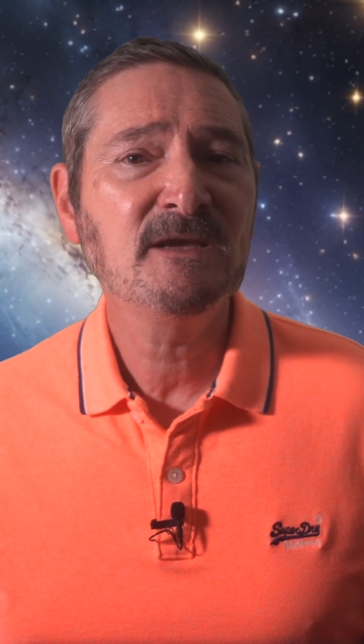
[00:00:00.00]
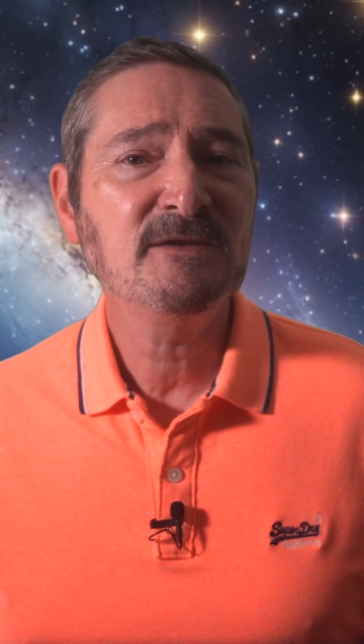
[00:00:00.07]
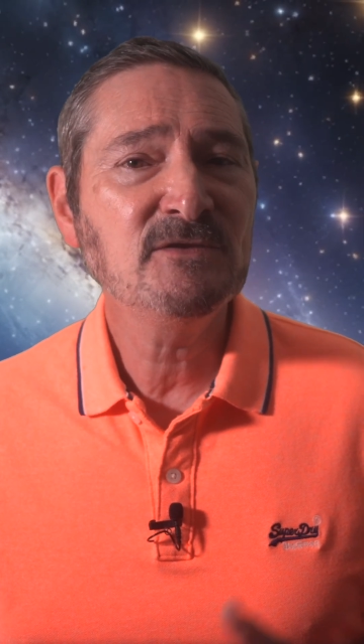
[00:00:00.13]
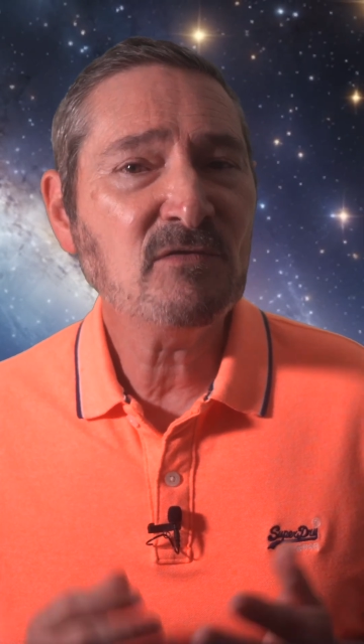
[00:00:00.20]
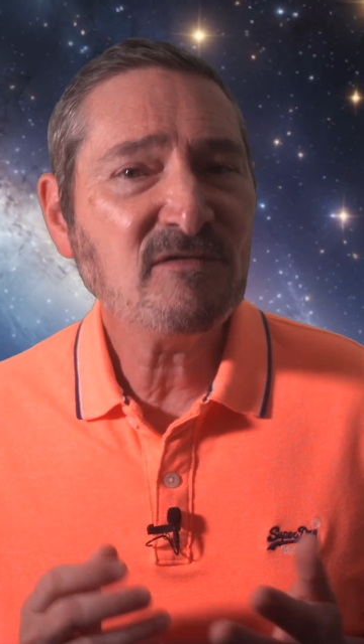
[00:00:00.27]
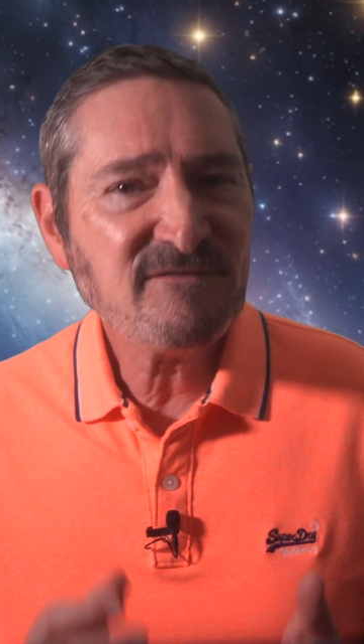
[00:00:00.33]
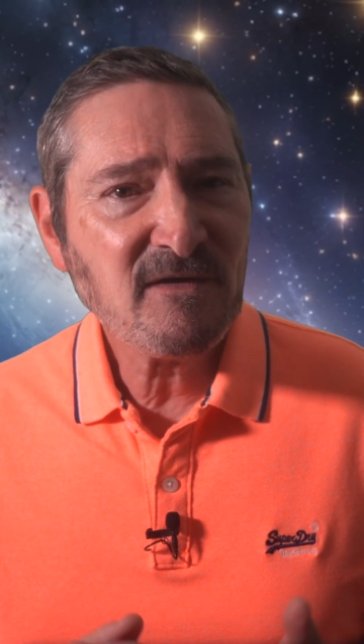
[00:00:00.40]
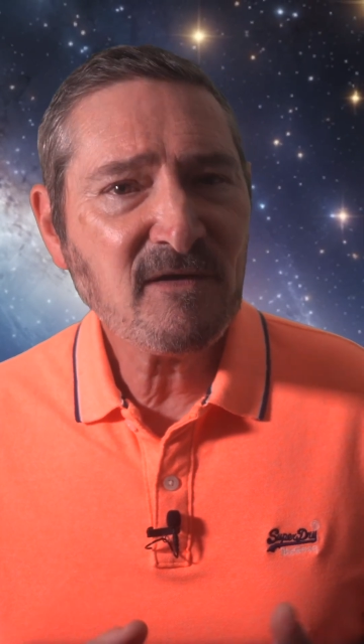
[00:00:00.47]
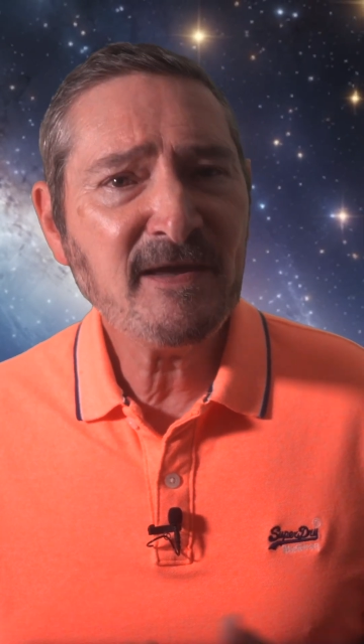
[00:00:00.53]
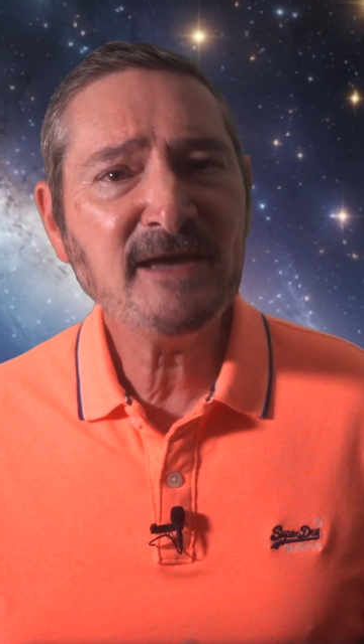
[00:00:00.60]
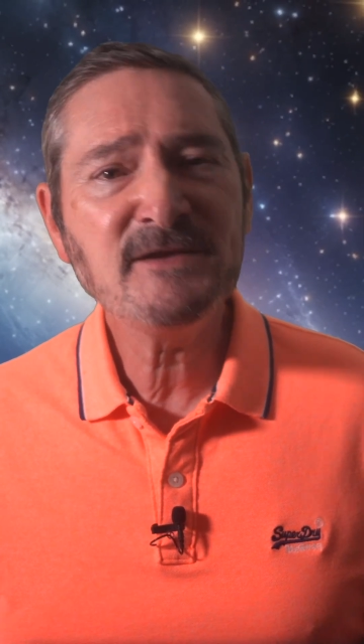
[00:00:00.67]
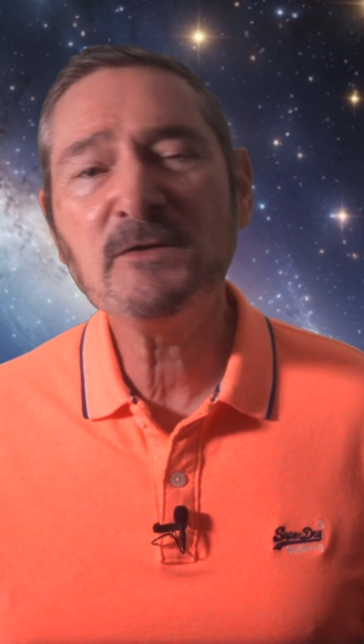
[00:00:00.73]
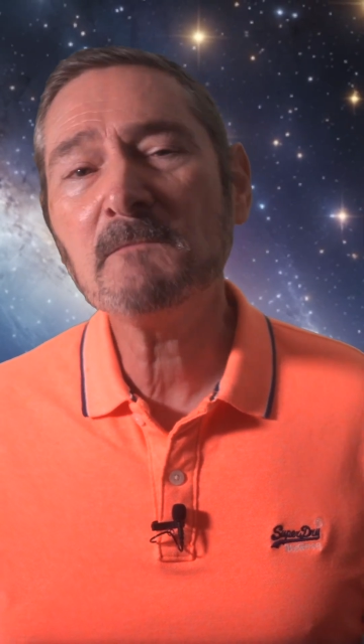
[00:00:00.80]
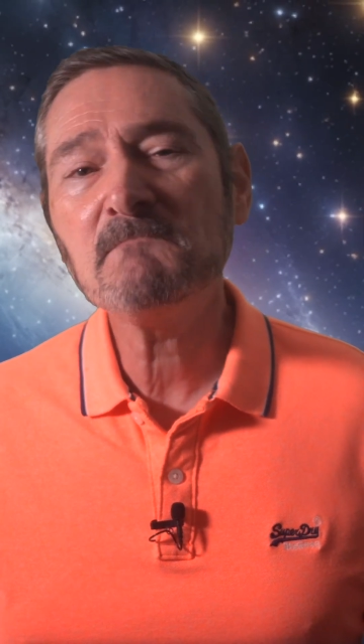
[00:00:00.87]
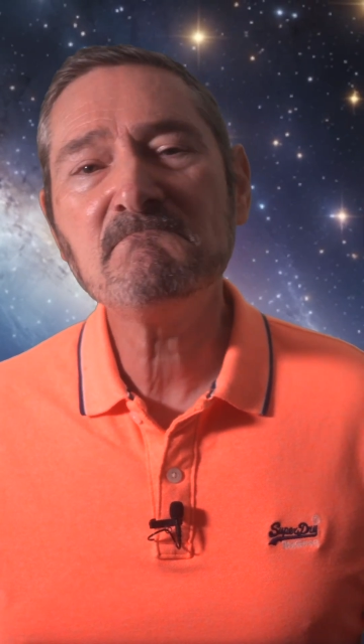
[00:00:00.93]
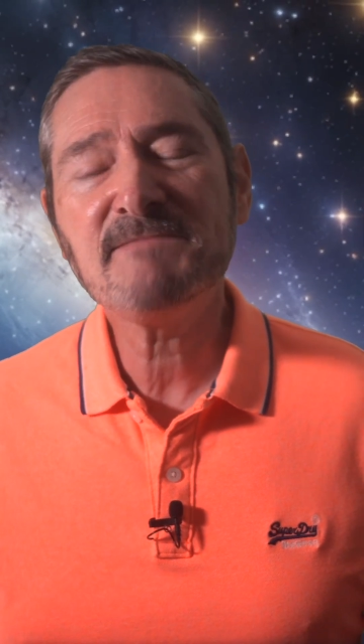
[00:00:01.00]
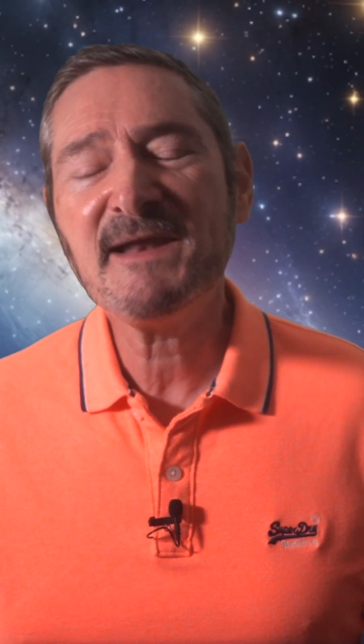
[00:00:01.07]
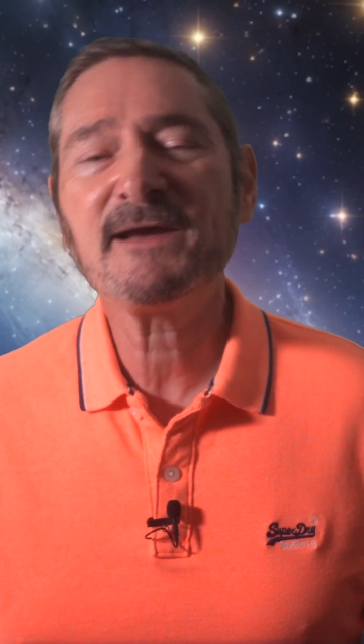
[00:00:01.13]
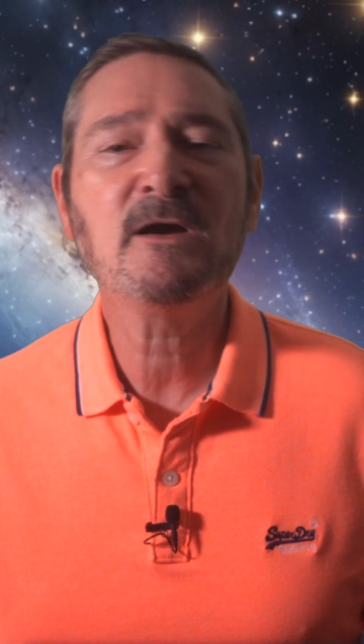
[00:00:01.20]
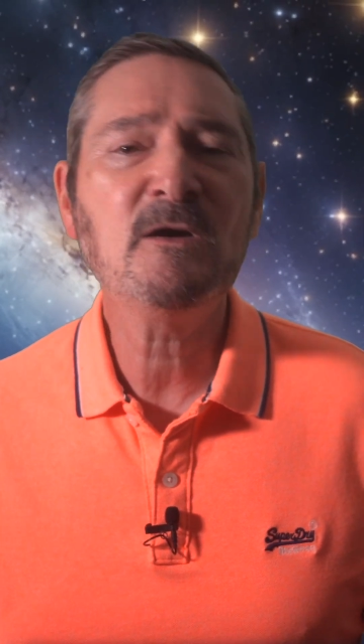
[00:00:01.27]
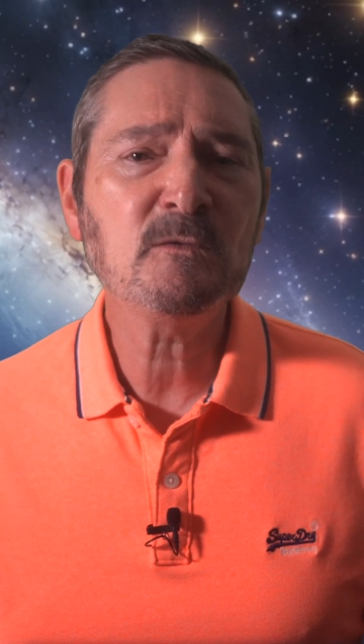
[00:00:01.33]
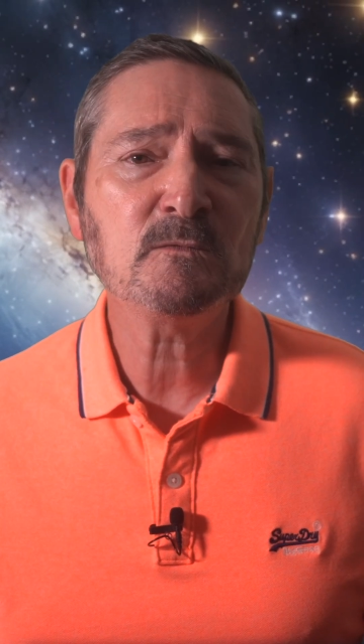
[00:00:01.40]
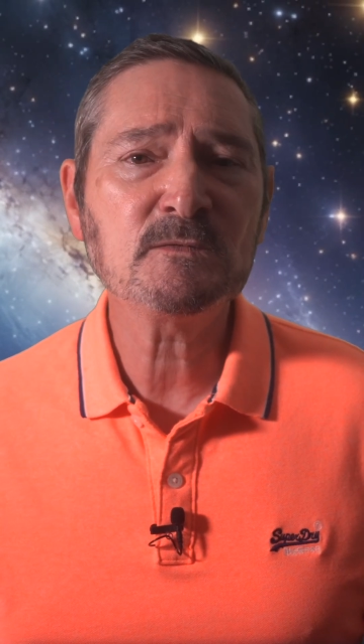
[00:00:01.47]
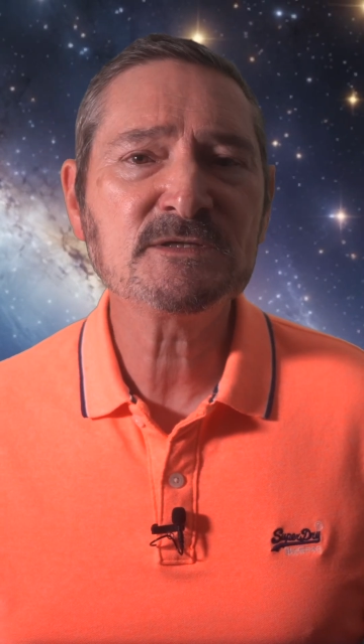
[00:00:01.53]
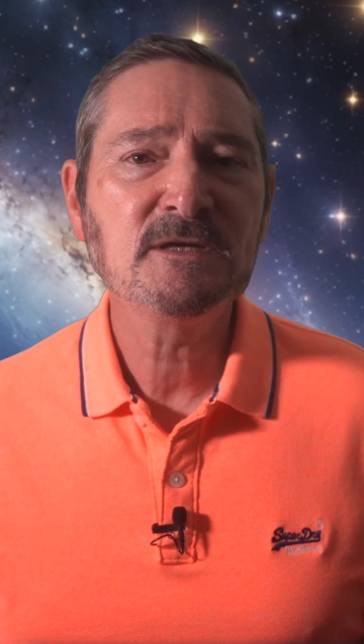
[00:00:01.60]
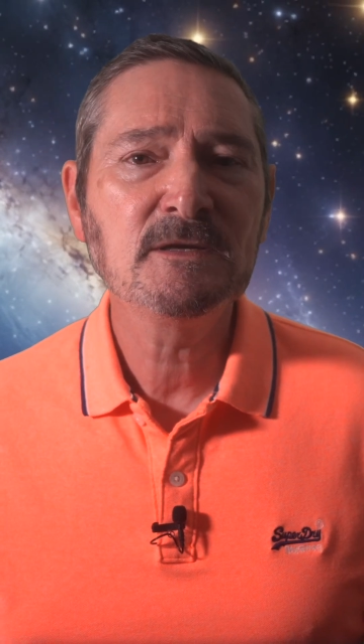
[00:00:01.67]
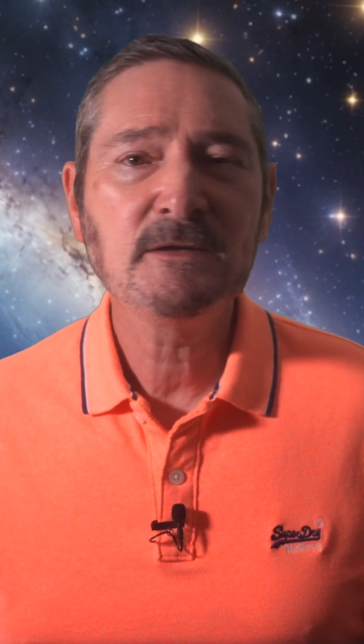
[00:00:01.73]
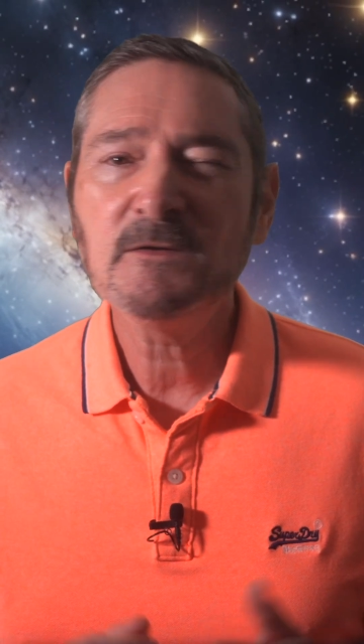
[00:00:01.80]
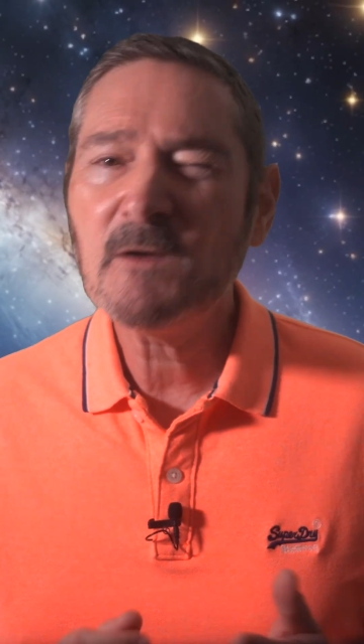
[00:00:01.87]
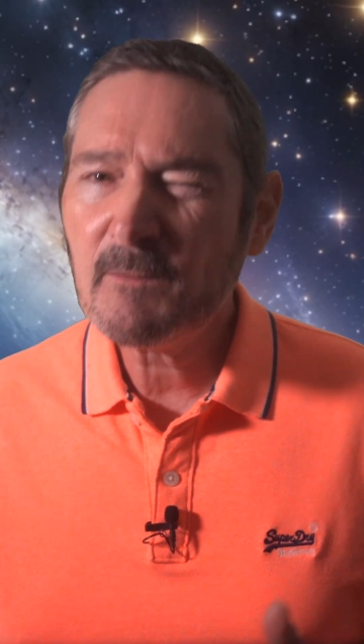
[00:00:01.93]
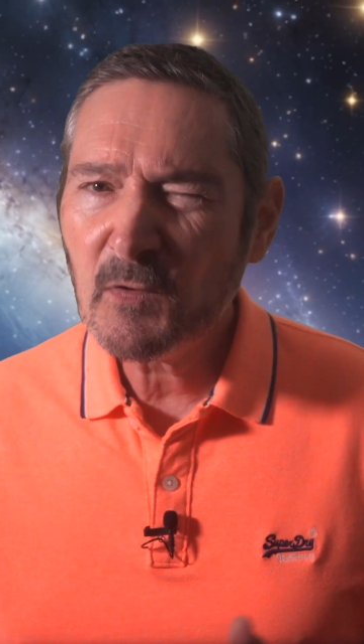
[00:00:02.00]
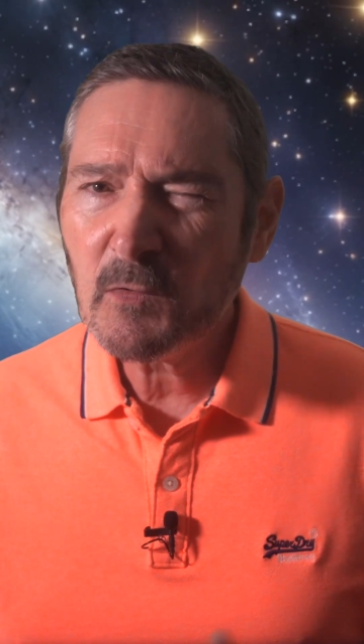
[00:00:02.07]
Not fire, not black holes, not